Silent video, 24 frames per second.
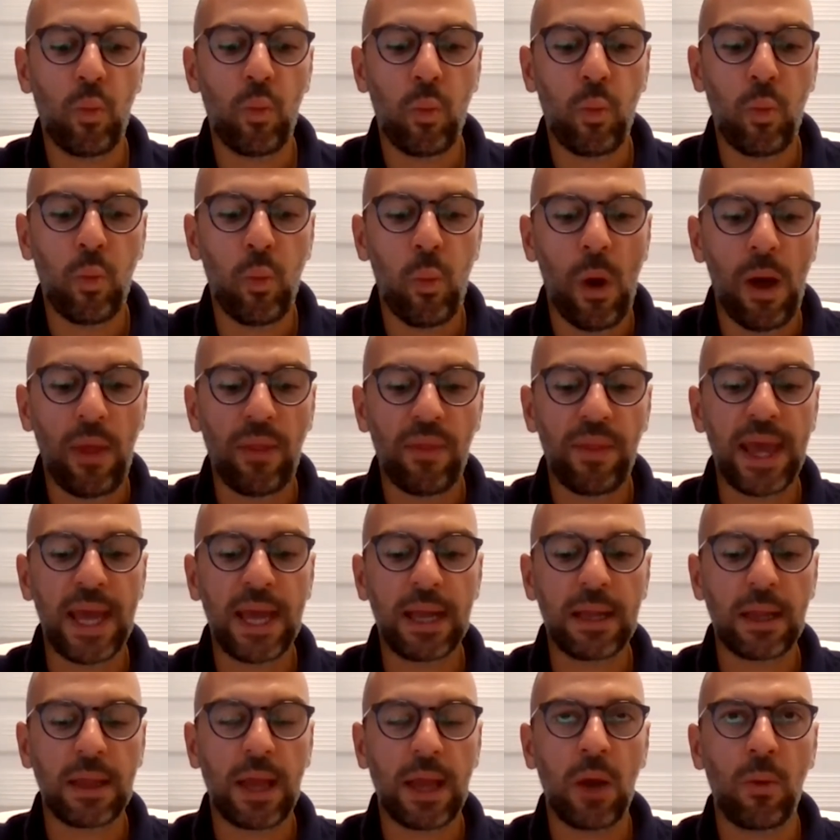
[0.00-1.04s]
one thing
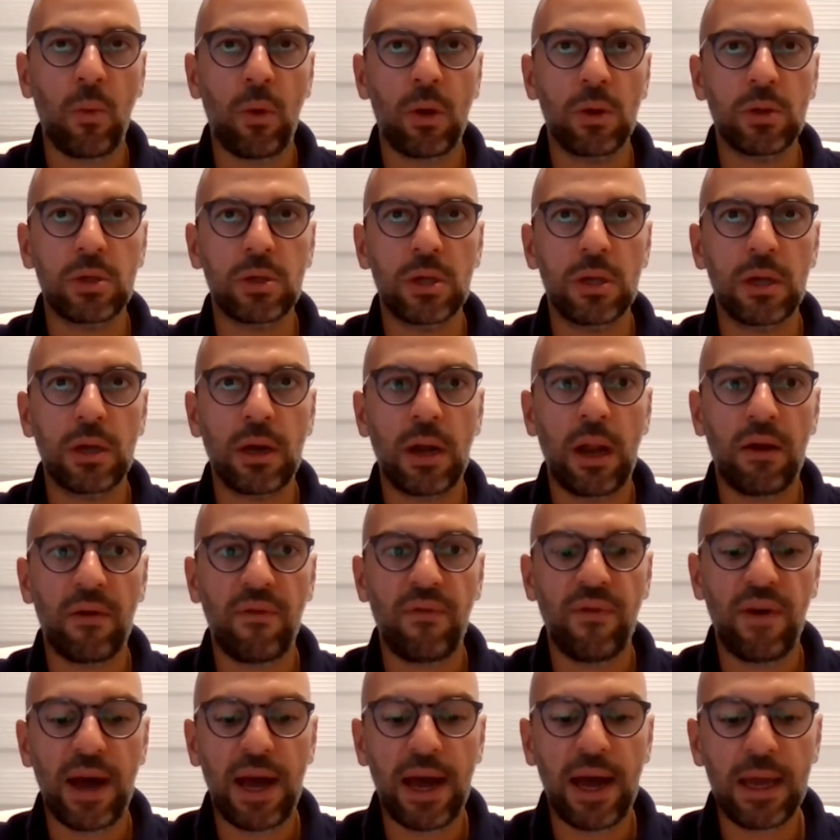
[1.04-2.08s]
that I want to
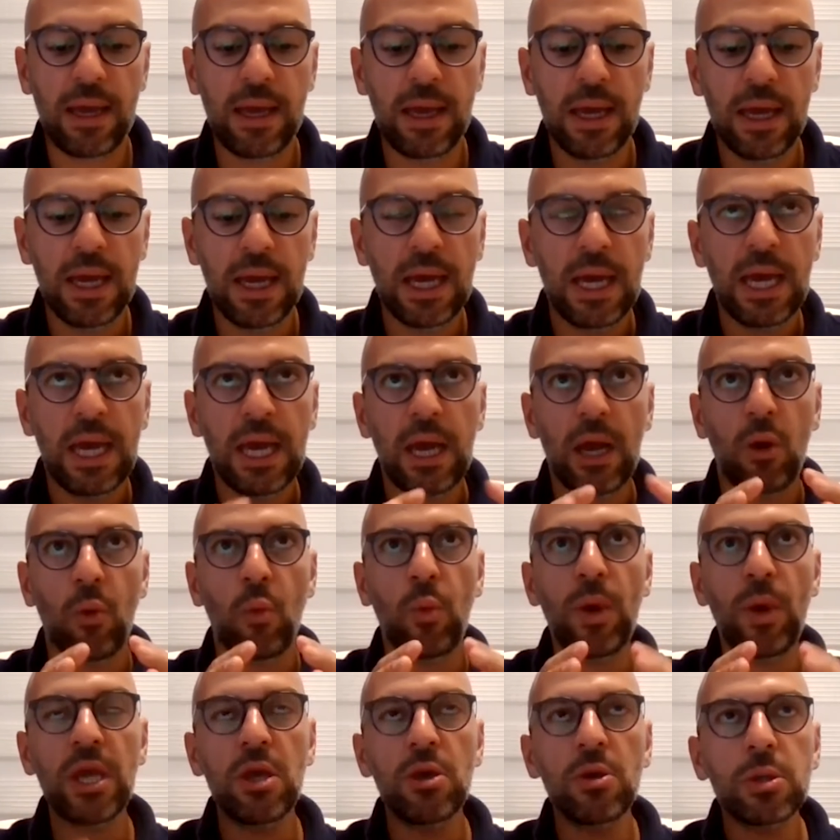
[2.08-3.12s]
clarify,
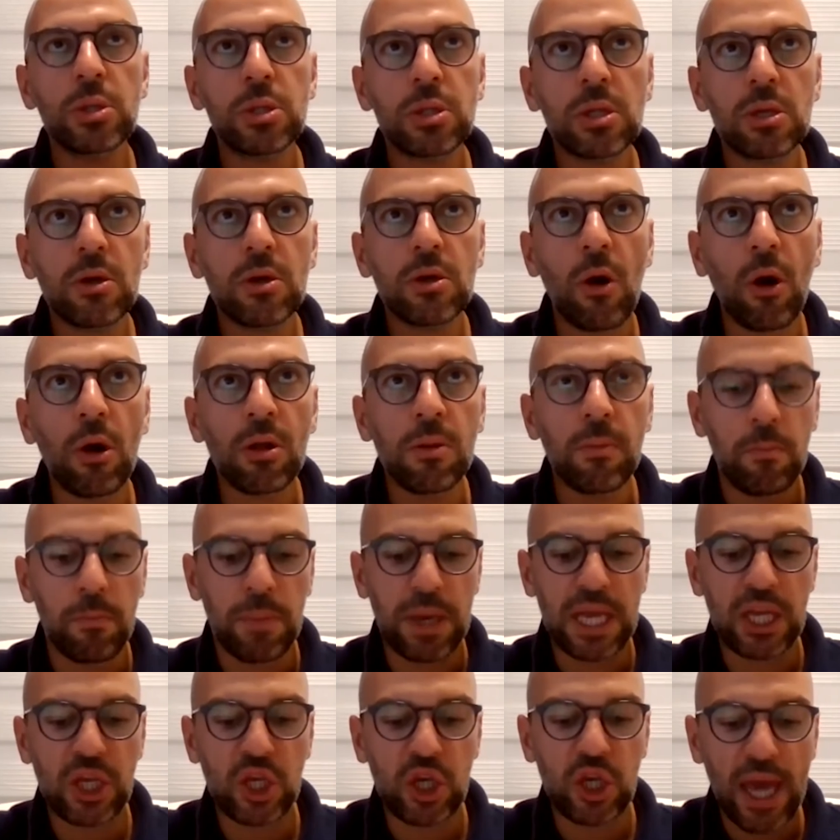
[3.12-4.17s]
we used to call
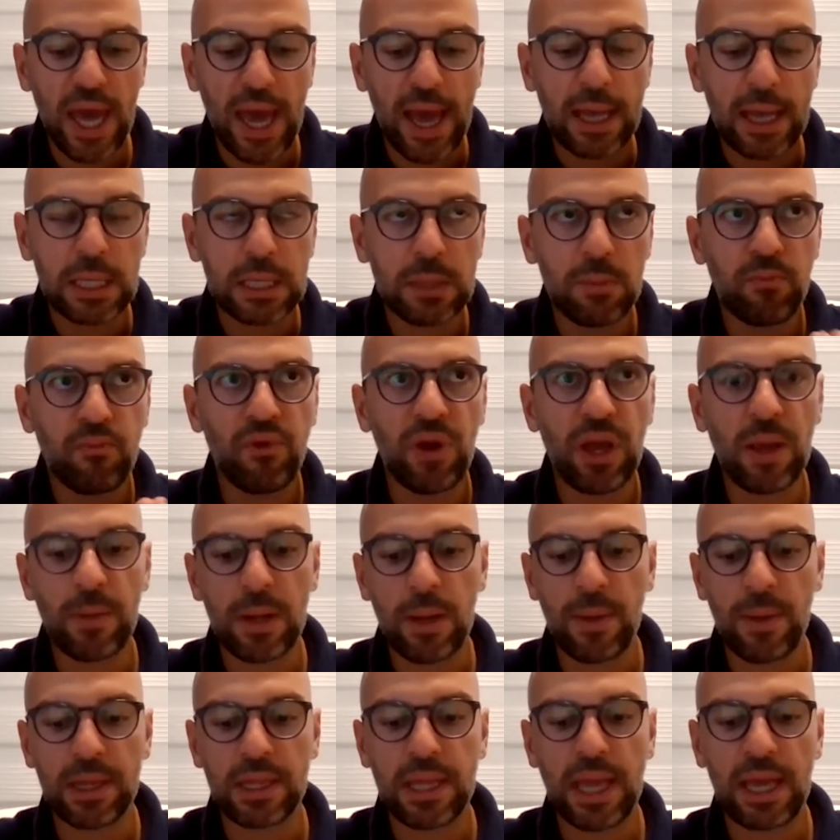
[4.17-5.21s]
PGS,
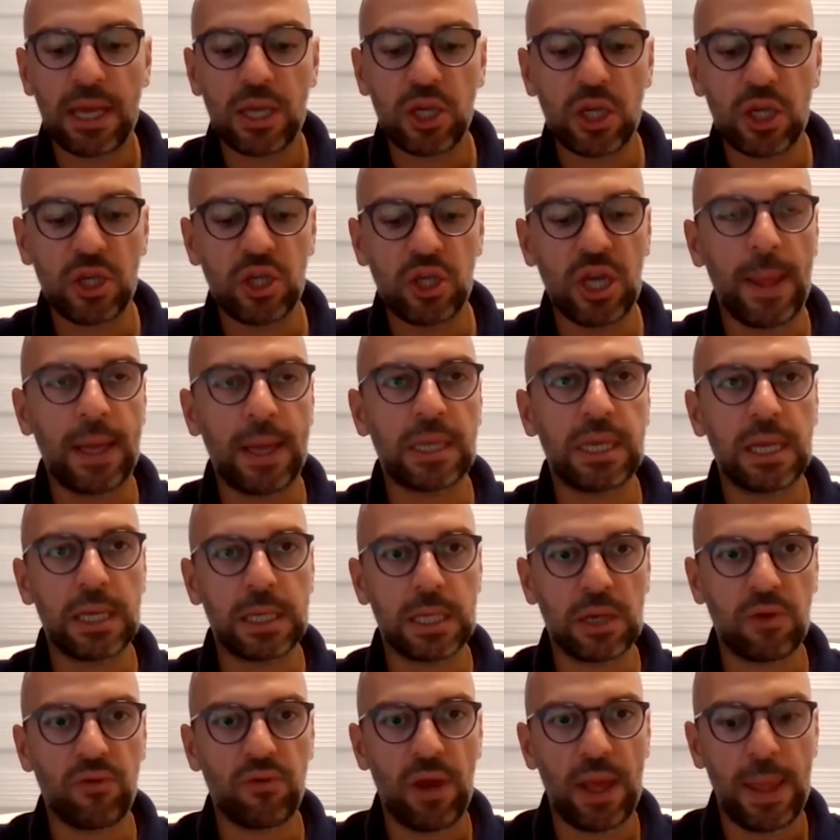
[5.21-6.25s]
pre-implementation genetic
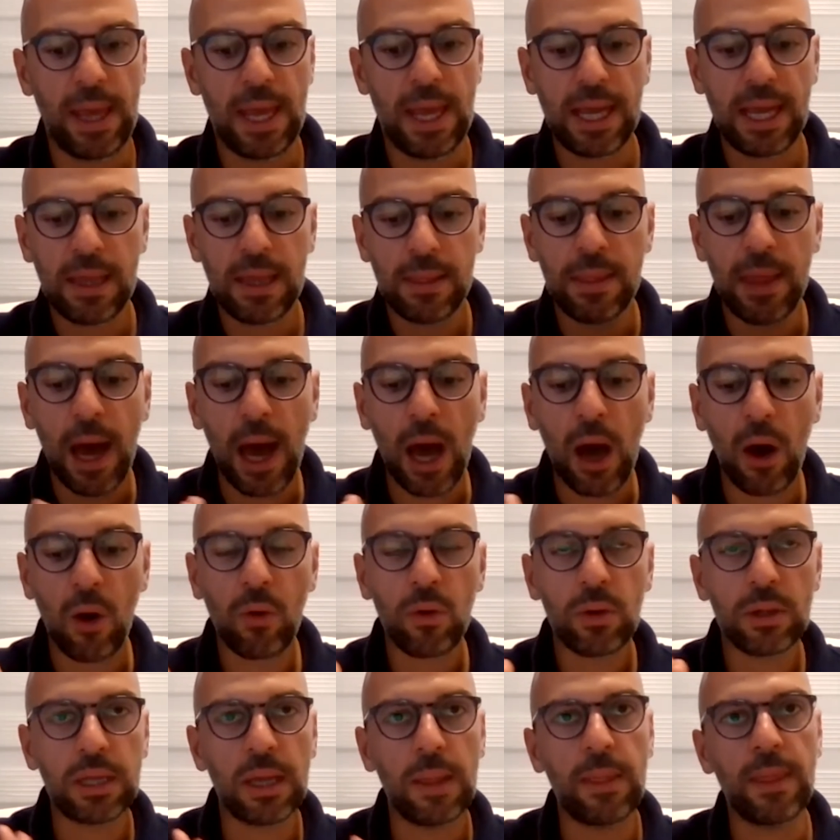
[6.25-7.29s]
screening.
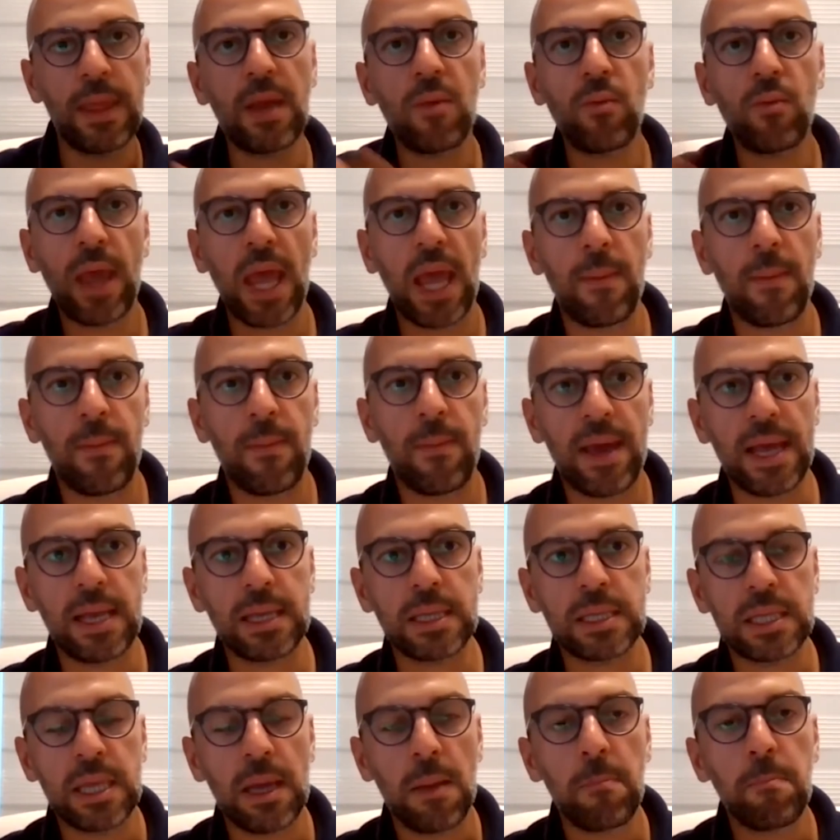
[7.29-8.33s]
Now the new name
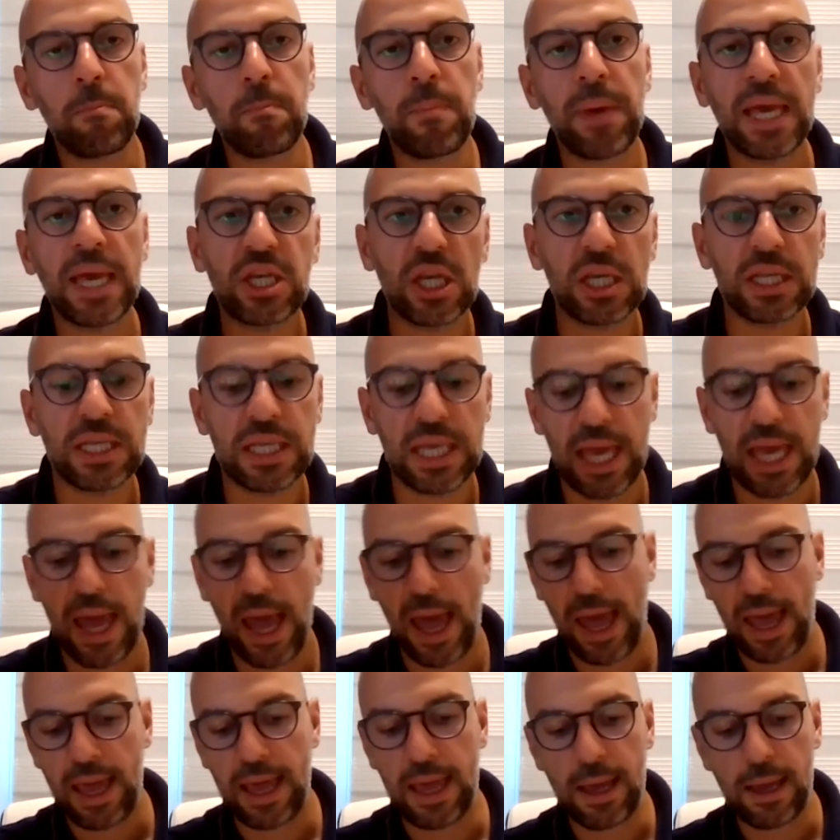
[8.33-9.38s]
is
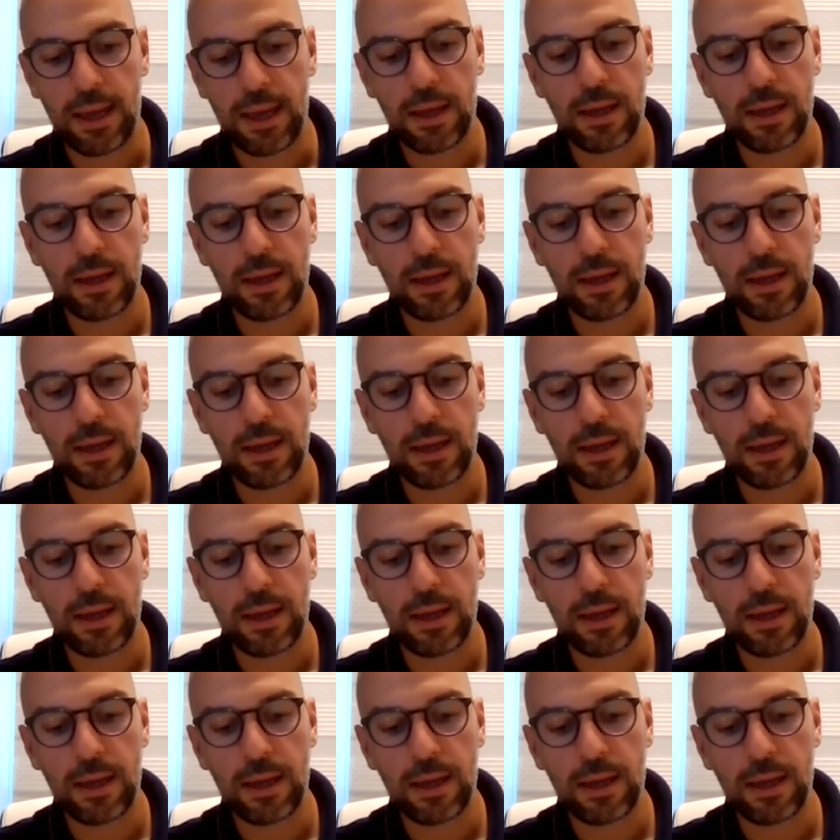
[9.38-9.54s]
PGTA.